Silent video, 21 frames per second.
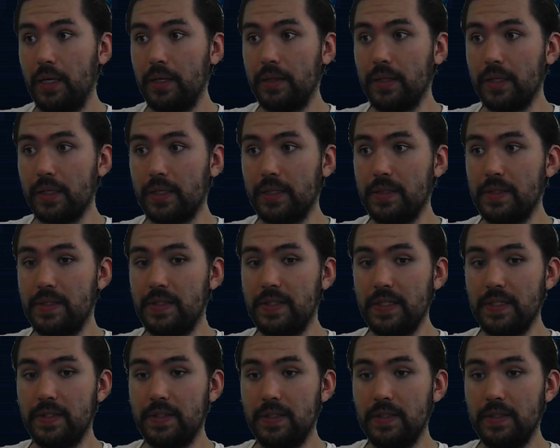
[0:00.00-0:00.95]
the
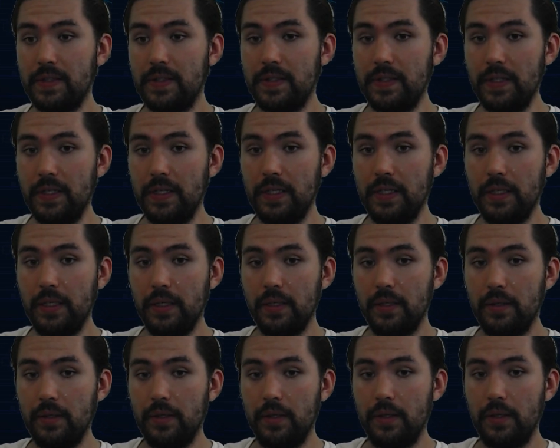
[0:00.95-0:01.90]
consistency
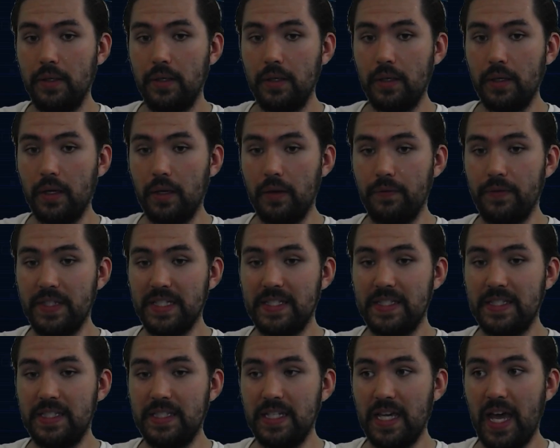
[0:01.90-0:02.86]
of this
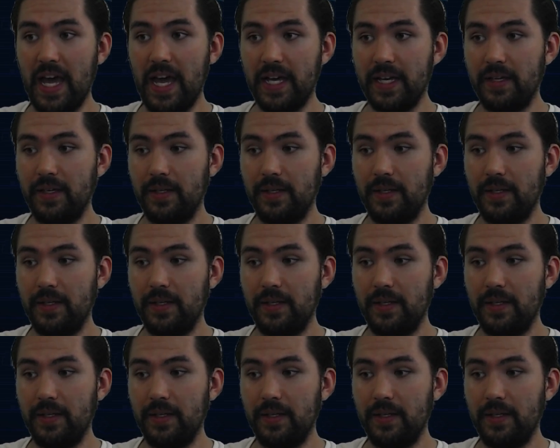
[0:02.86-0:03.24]
deck,